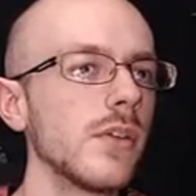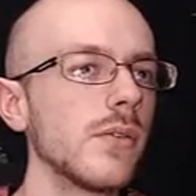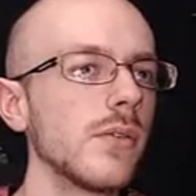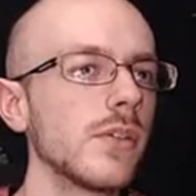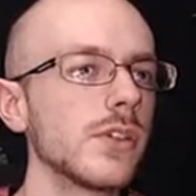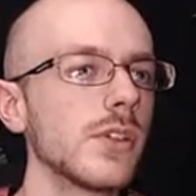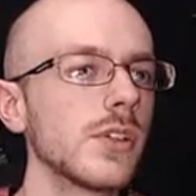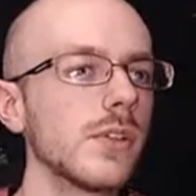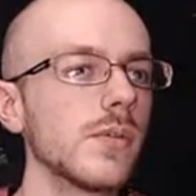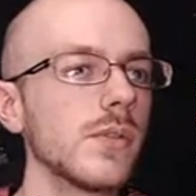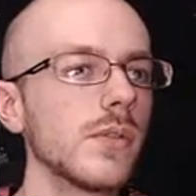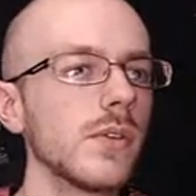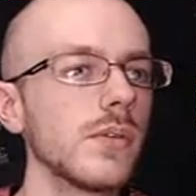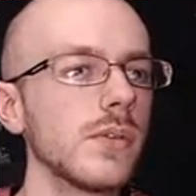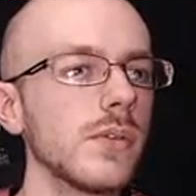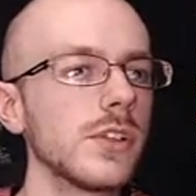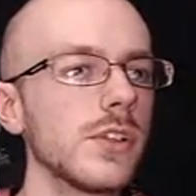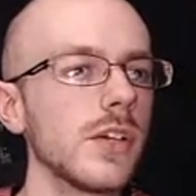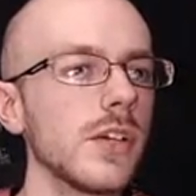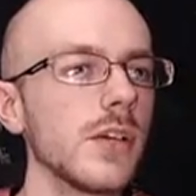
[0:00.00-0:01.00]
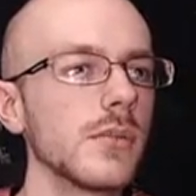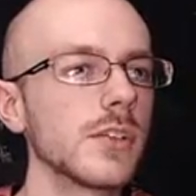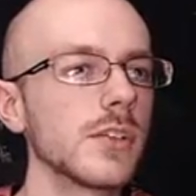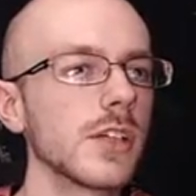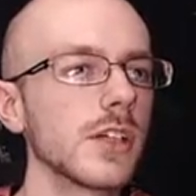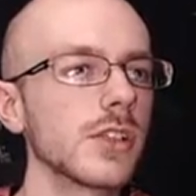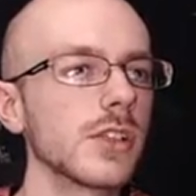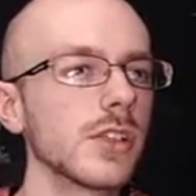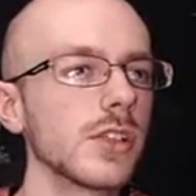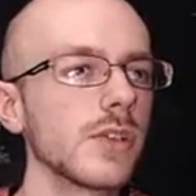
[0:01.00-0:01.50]
What's your what, what's your damage
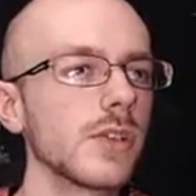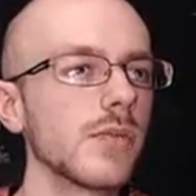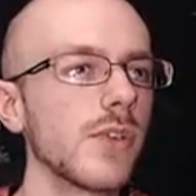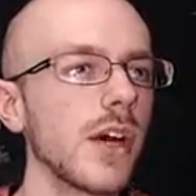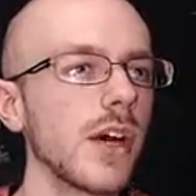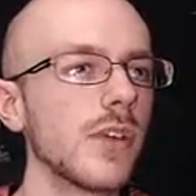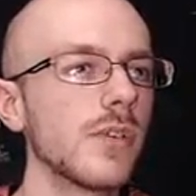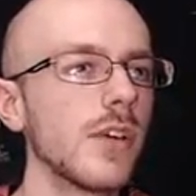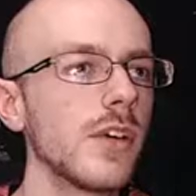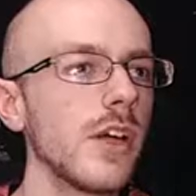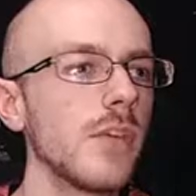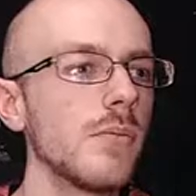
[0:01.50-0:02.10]
like? six oh five.